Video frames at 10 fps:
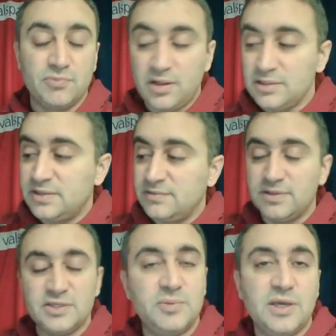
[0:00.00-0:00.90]

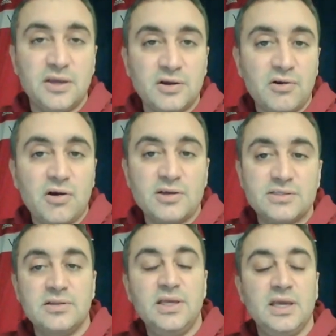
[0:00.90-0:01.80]
relatively speaking, across
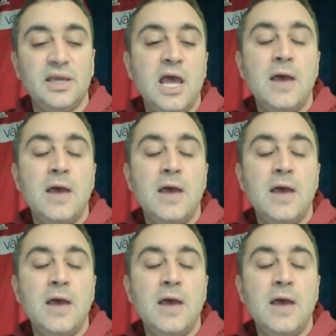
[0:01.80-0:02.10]
the league.